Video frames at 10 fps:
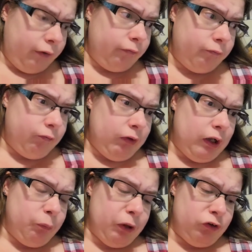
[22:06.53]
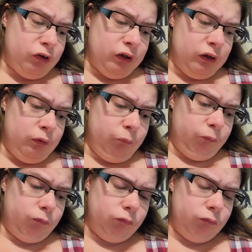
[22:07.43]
Yes, 58 pages in.